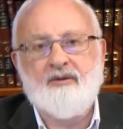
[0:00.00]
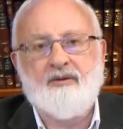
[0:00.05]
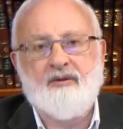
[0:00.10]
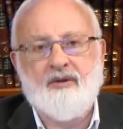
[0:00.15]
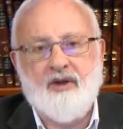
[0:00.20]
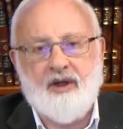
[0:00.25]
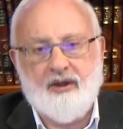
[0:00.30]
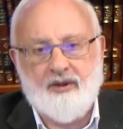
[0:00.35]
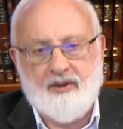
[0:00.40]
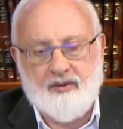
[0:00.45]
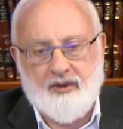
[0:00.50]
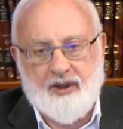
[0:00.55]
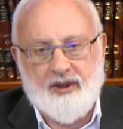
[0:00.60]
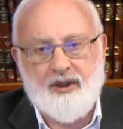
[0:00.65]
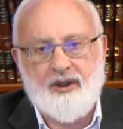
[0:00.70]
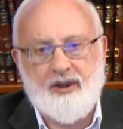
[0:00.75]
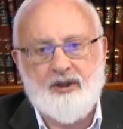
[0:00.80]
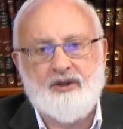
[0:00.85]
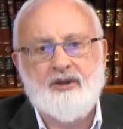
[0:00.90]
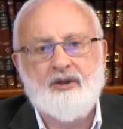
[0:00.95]

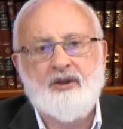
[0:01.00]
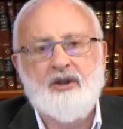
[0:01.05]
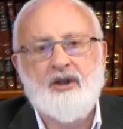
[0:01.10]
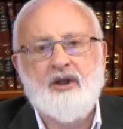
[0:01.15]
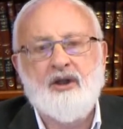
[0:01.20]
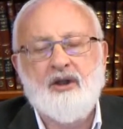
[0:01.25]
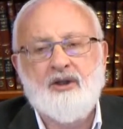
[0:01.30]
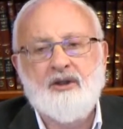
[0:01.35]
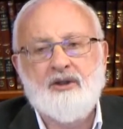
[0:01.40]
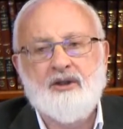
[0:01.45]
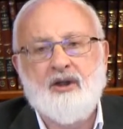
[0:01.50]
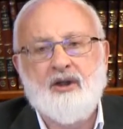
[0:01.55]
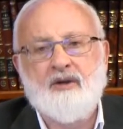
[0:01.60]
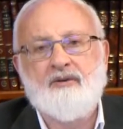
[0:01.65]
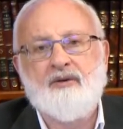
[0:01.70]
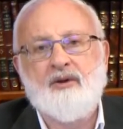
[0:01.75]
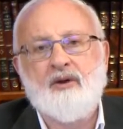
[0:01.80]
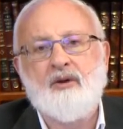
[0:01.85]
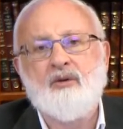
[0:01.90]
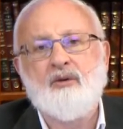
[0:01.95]
because
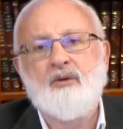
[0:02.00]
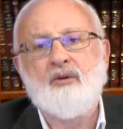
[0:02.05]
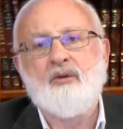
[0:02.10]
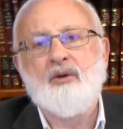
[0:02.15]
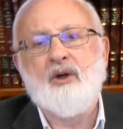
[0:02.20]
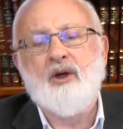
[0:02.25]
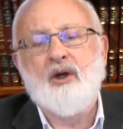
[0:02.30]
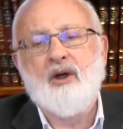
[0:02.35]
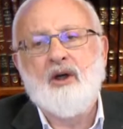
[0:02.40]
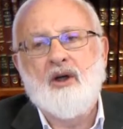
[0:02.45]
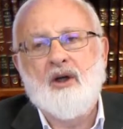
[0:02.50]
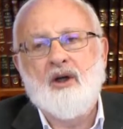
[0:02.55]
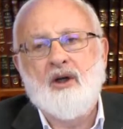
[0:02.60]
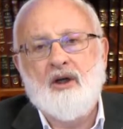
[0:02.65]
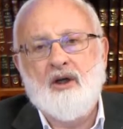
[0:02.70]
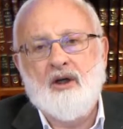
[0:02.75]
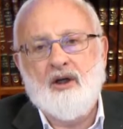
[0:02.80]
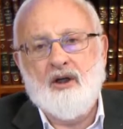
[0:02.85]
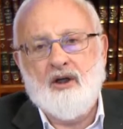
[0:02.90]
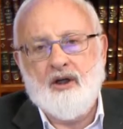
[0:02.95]
uh, he's
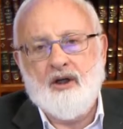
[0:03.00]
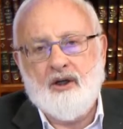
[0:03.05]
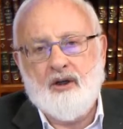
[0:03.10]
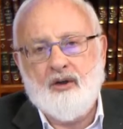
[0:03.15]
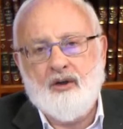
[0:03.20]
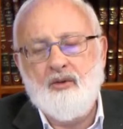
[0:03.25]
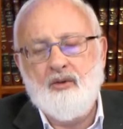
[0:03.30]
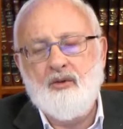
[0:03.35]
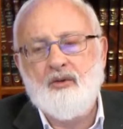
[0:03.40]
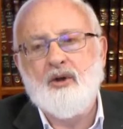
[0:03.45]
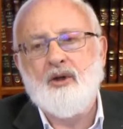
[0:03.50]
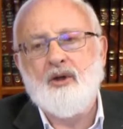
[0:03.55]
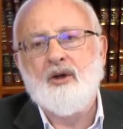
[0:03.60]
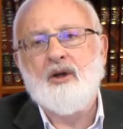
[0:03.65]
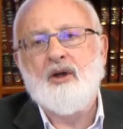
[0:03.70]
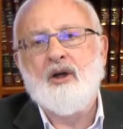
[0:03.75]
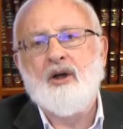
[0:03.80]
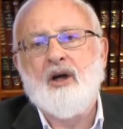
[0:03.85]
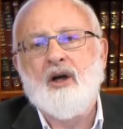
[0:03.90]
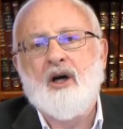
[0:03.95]
actually getting
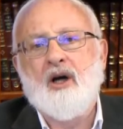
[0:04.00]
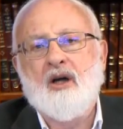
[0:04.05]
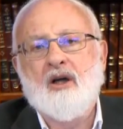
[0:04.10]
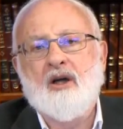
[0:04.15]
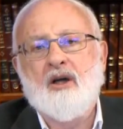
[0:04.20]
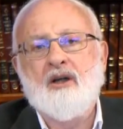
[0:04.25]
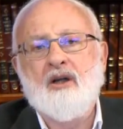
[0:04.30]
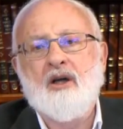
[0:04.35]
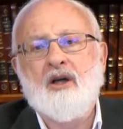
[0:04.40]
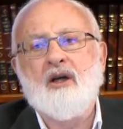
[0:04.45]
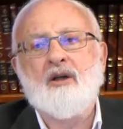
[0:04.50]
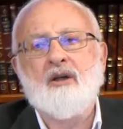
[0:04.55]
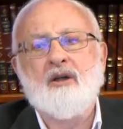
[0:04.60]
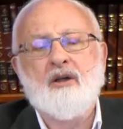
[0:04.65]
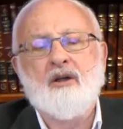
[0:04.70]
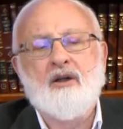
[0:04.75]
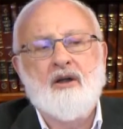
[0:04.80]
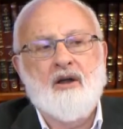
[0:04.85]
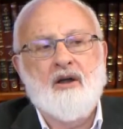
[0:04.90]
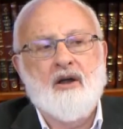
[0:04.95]
closer, so he
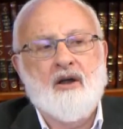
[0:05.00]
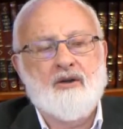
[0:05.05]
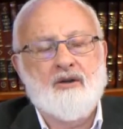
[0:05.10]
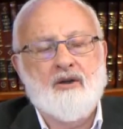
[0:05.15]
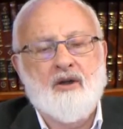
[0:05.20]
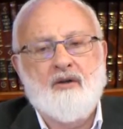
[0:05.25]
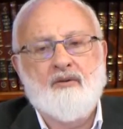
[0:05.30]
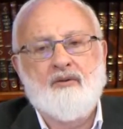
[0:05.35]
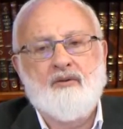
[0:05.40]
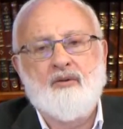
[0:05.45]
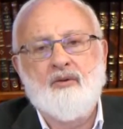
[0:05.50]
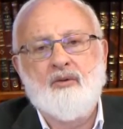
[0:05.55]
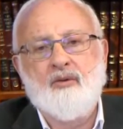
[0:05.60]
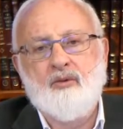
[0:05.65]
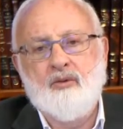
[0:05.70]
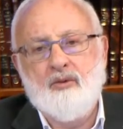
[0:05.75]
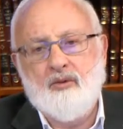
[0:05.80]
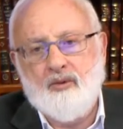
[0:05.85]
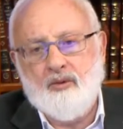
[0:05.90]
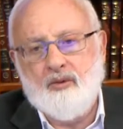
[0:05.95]
feels that
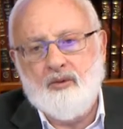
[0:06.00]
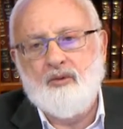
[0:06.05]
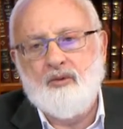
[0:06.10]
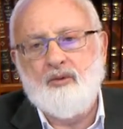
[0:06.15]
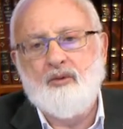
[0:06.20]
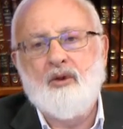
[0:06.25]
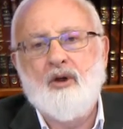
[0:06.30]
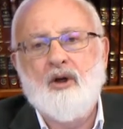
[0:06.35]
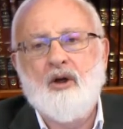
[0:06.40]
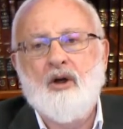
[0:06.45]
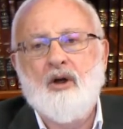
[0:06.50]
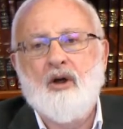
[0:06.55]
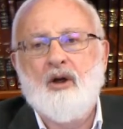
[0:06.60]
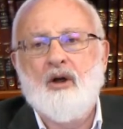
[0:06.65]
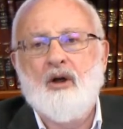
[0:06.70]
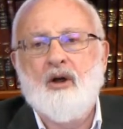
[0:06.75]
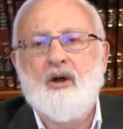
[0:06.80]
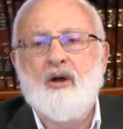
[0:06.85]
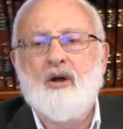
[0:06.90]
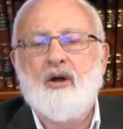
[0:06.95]
even this
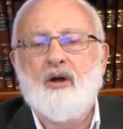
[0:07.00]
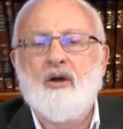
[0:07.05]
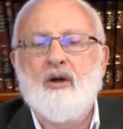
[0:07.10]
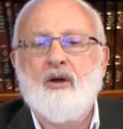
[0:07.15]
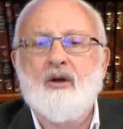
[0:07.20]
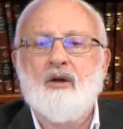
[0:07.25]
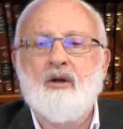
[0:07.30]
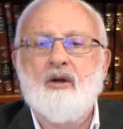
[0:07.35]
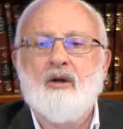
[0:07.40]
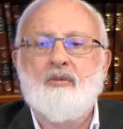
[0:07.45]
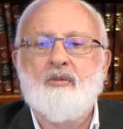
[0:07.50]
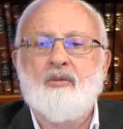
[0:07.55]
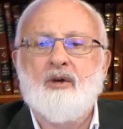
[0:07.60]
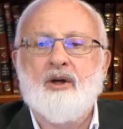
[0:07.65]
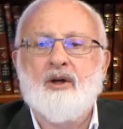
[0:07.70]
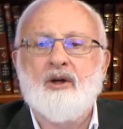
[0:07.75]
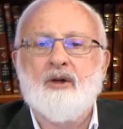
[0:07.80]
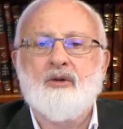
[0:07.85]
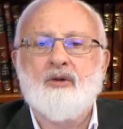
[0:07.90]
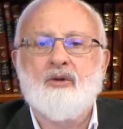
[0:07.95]
small
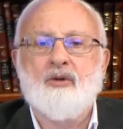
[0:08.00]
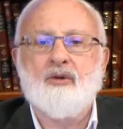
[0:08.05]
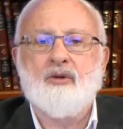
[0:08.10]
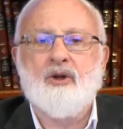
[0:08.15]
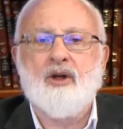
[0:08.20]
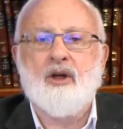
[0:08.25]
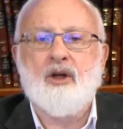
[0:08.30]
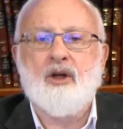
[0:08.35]
distance,